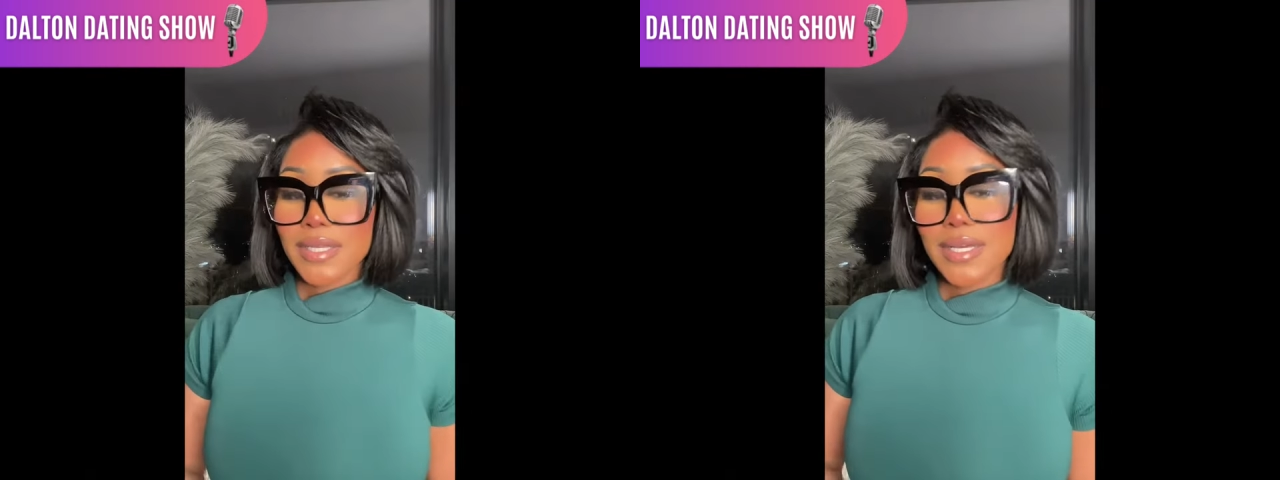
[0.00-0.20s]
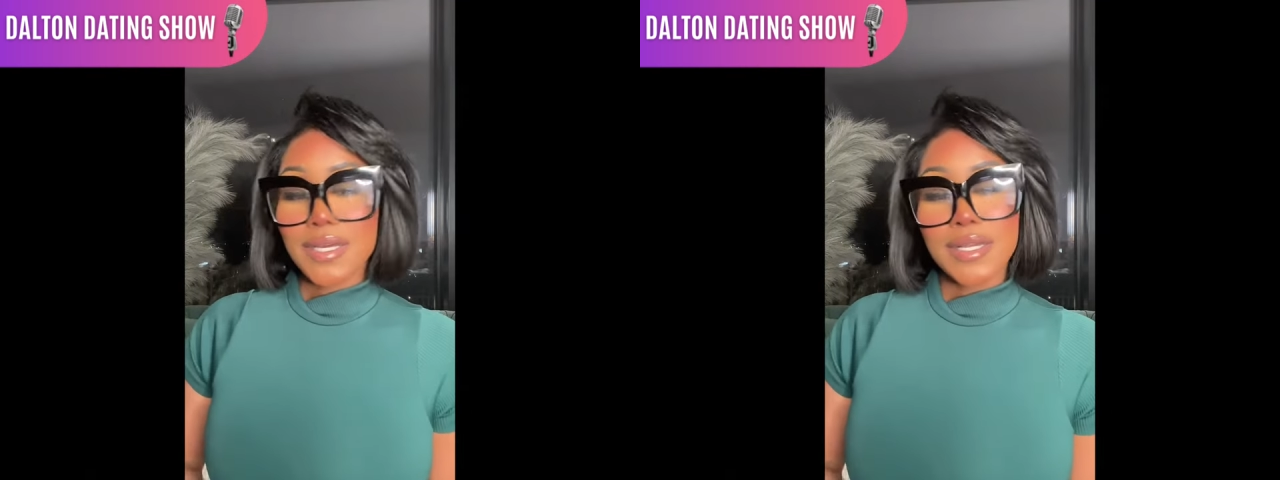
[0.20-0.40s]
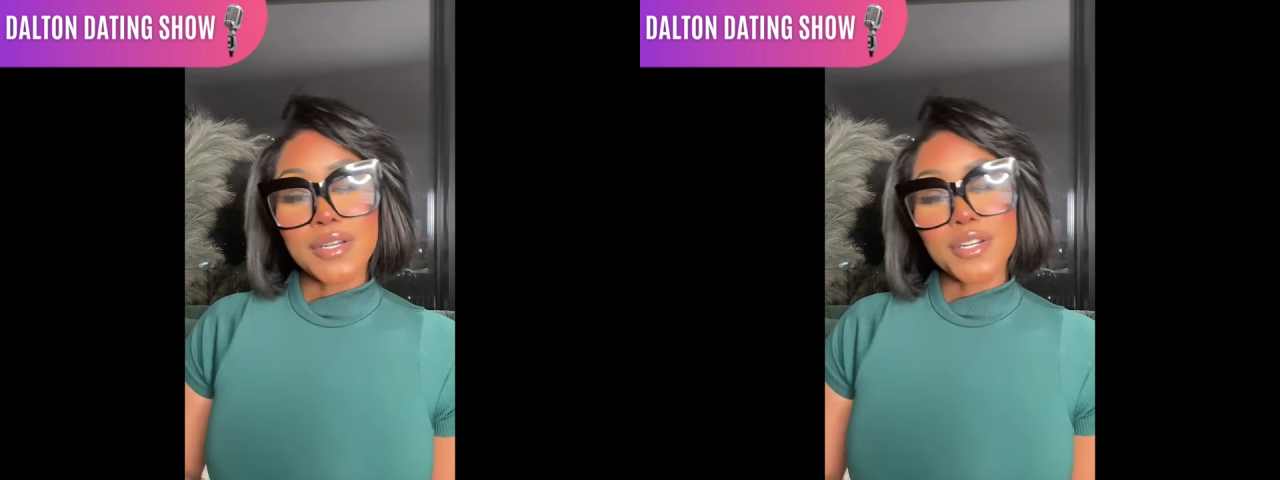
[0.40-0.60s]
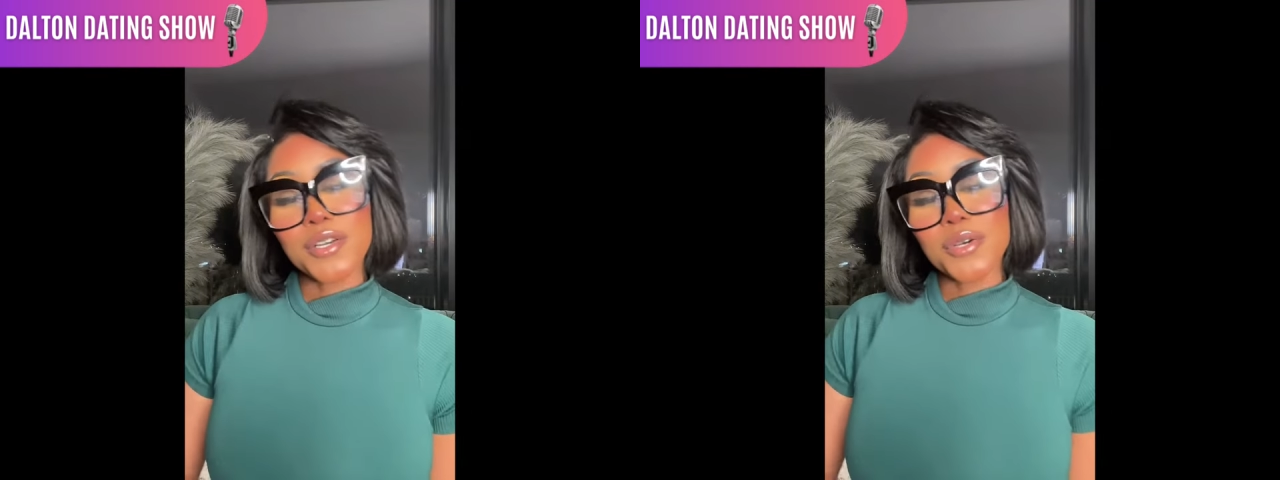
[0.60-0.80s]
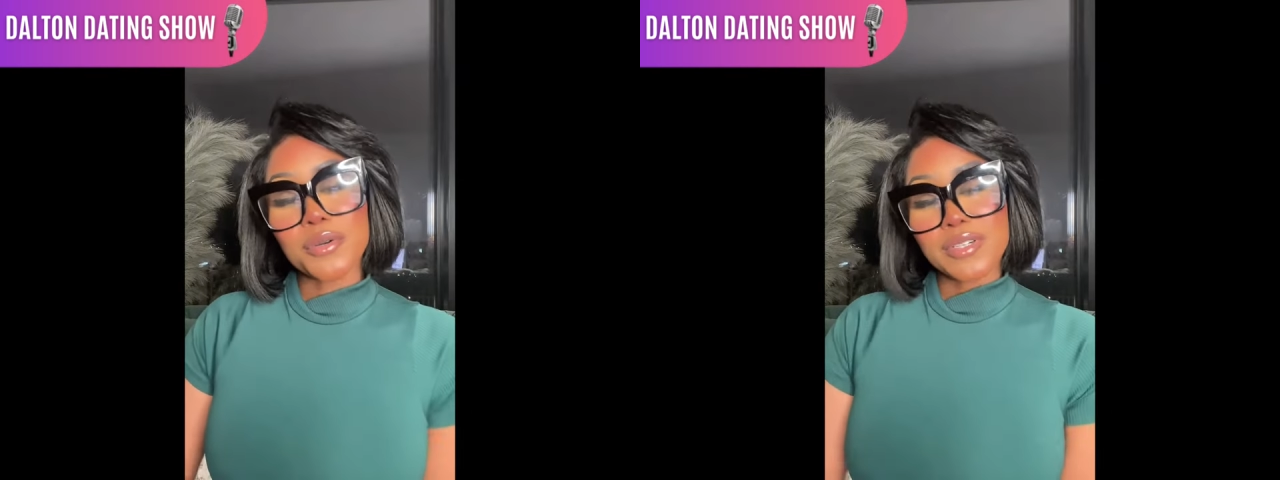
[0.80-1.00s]

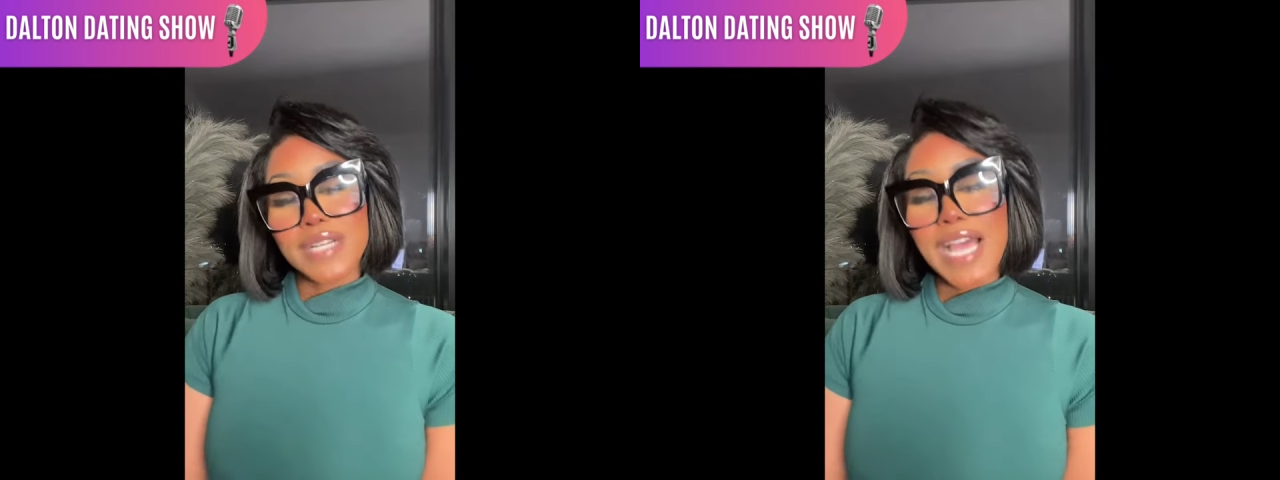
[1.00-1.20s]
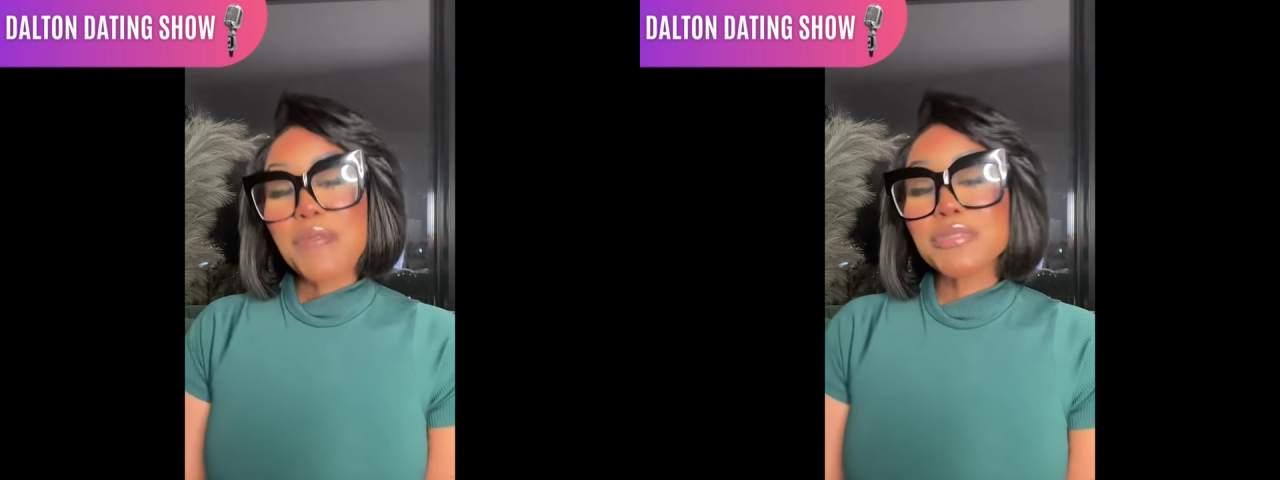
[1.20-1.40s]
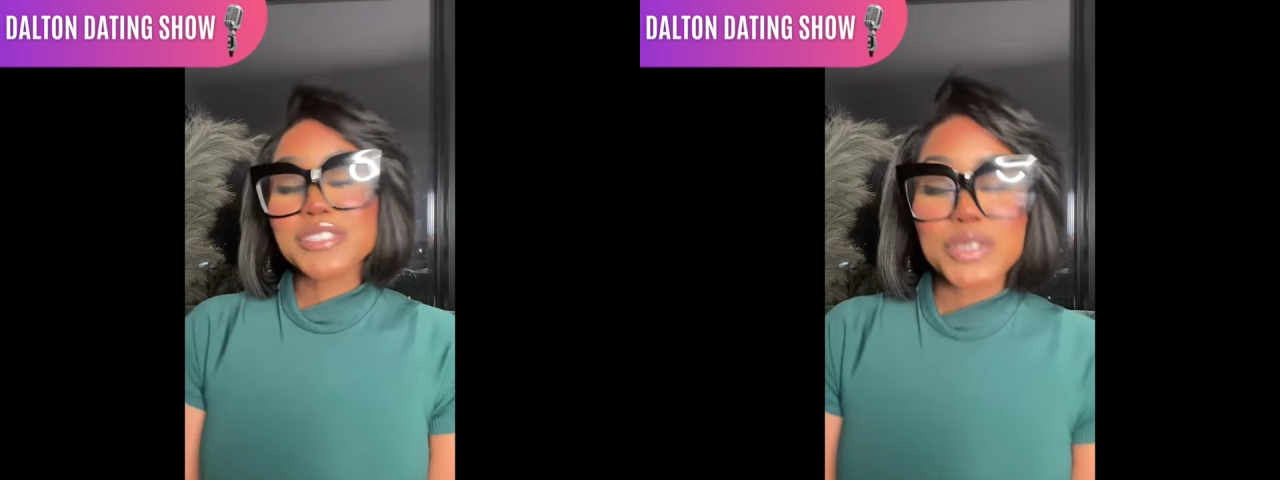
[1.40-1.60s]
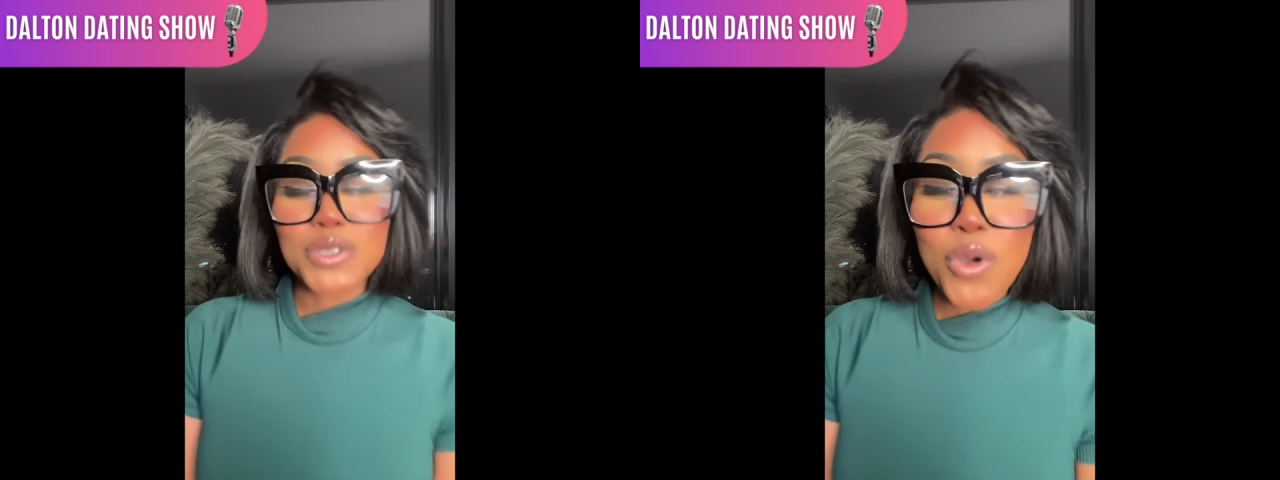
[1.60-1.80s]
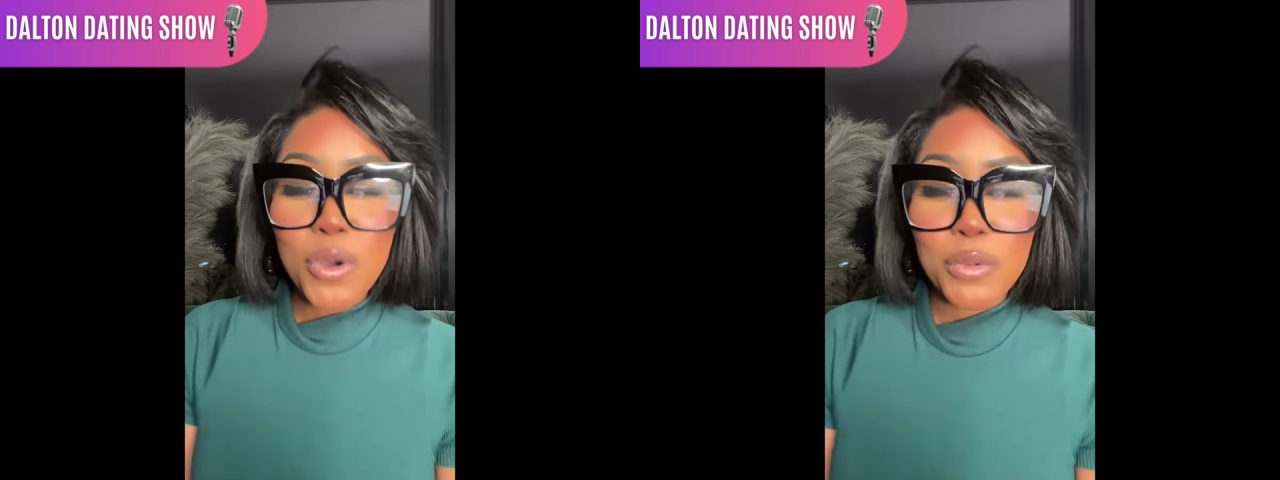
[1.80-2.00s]
Lord, I was just
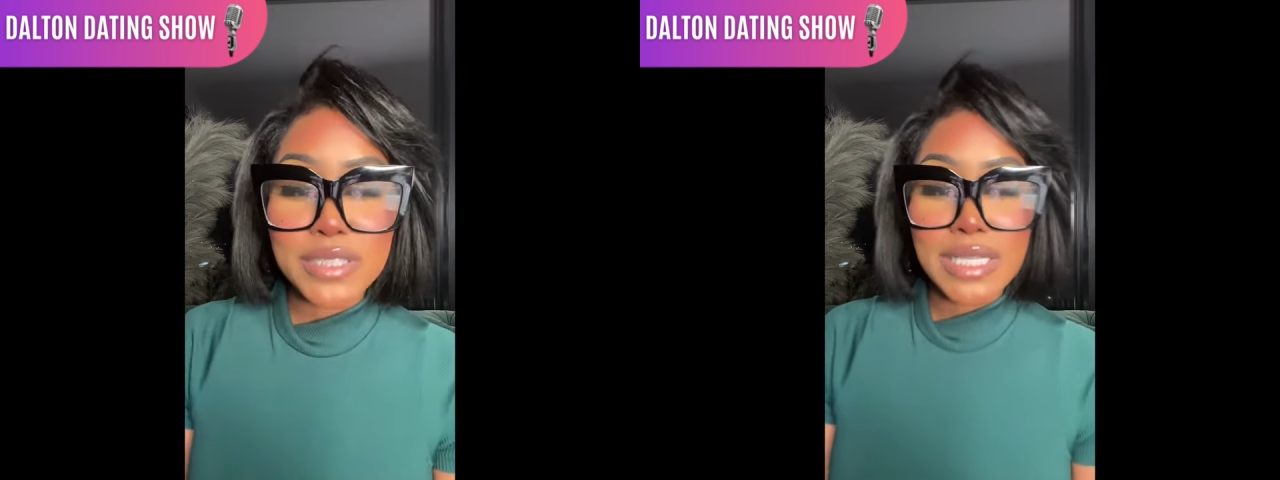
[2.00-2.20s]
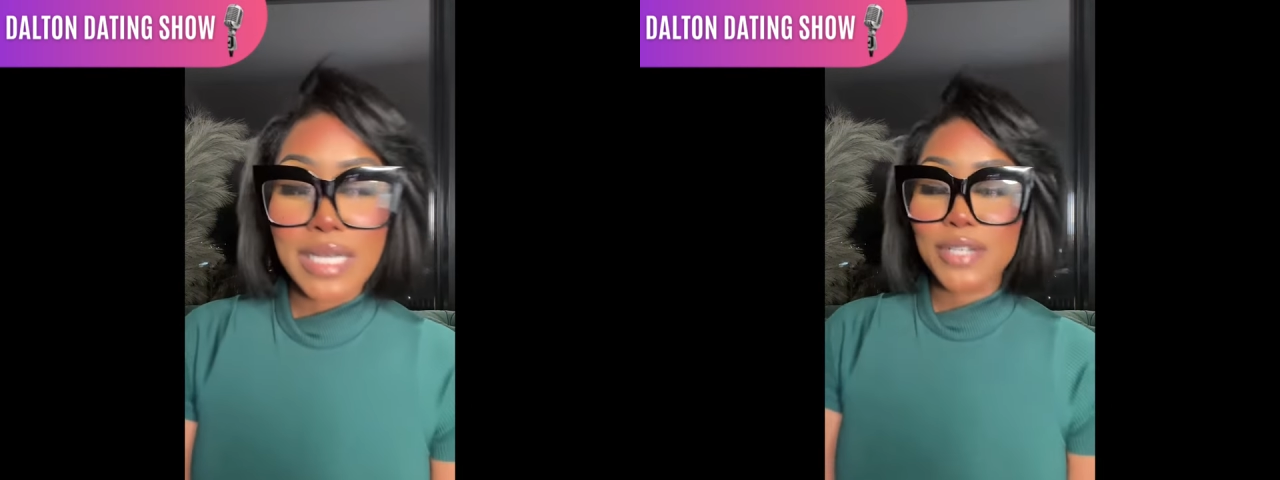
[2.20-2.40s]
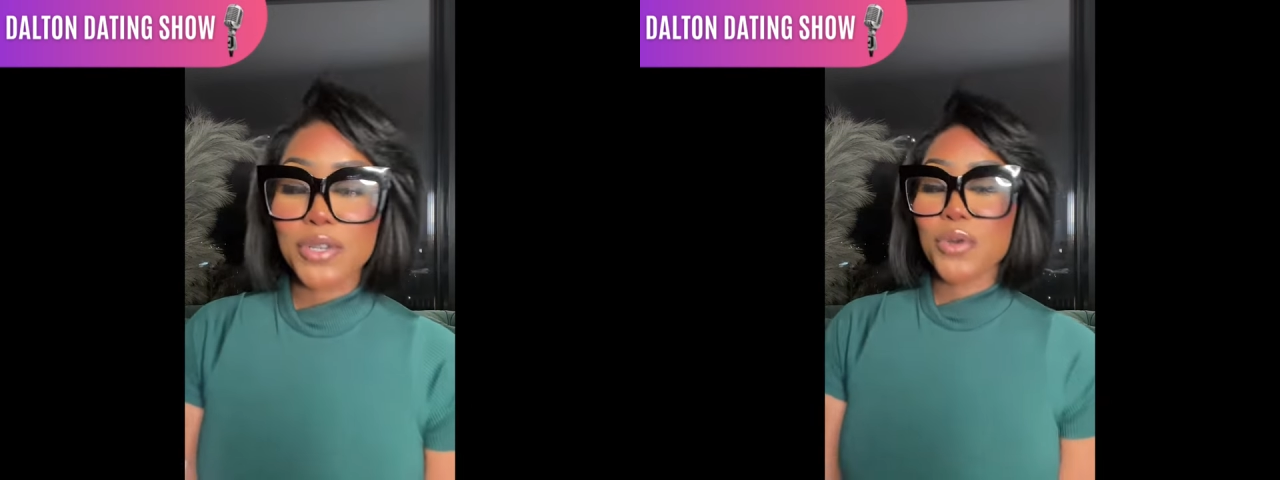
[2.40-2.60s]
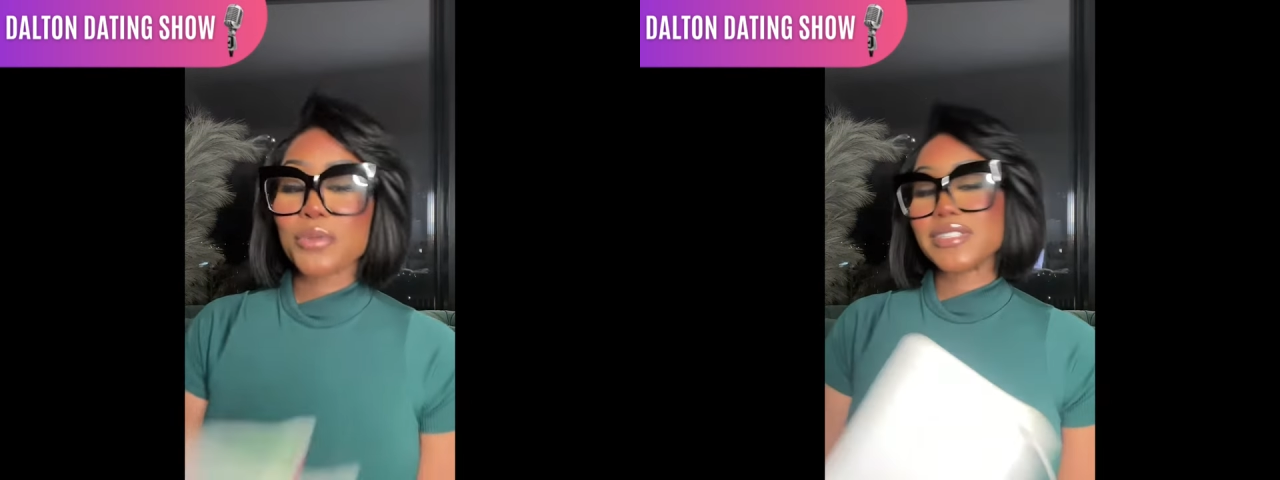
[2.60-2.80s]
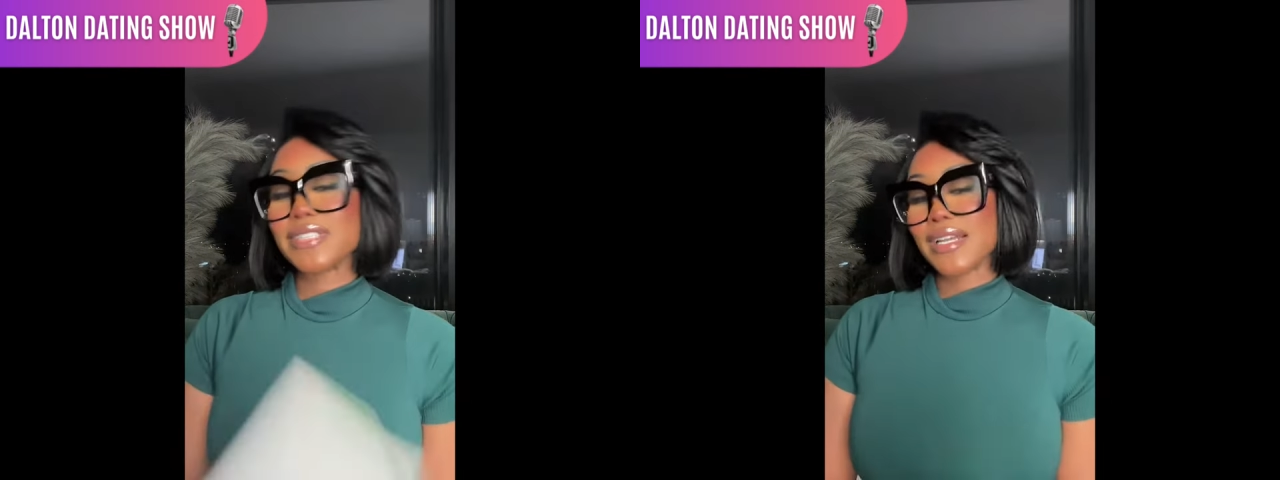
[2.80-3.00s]
going with Jella to go
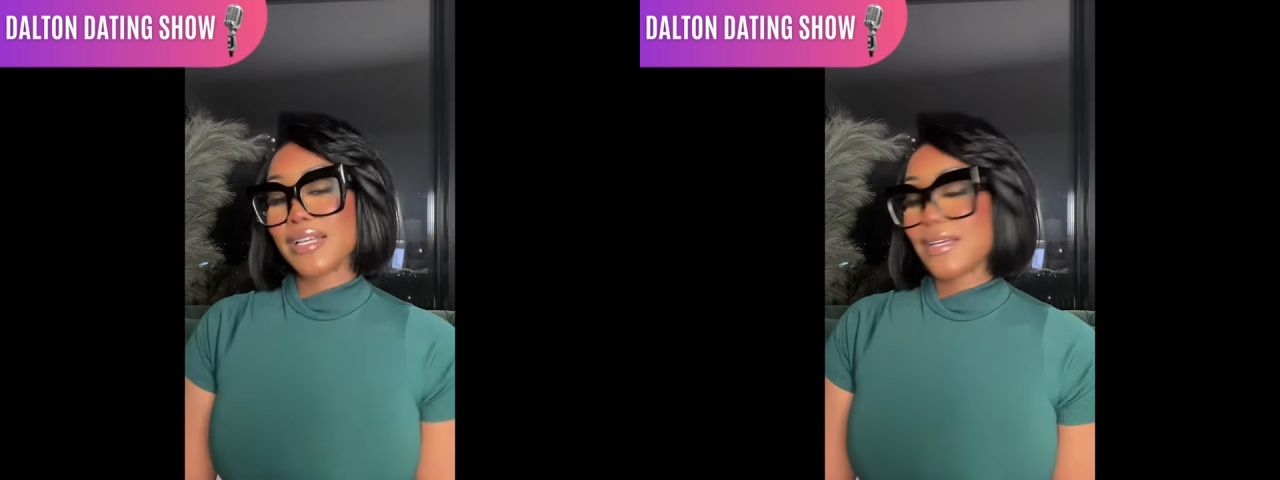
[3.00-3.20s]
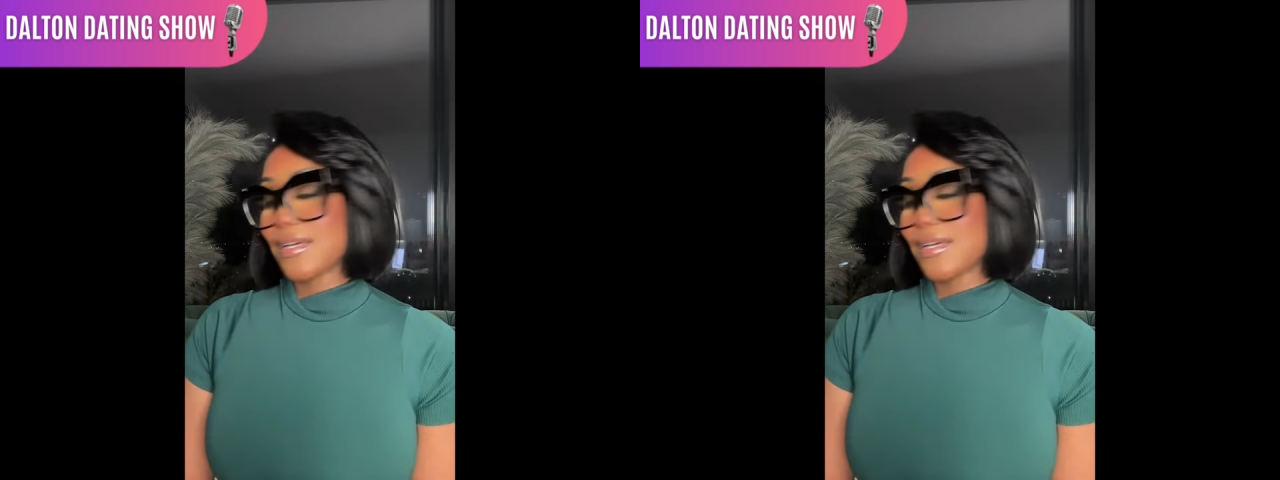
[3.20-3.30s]
with Jella.